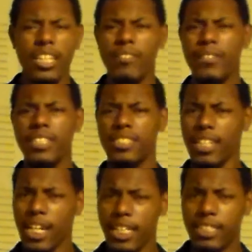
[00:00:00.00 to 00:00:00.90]
If he's
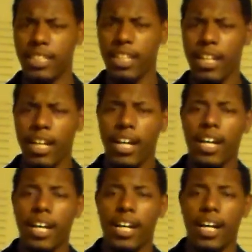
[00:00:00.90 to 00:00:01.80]
not,
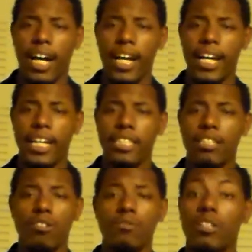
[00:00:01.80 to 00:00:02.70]
I
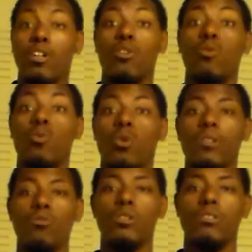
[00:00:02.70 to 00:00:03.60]
don't know
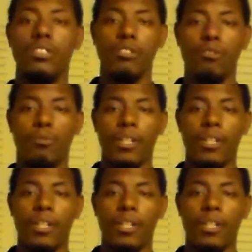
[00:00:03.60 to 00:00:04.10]
what we'll do,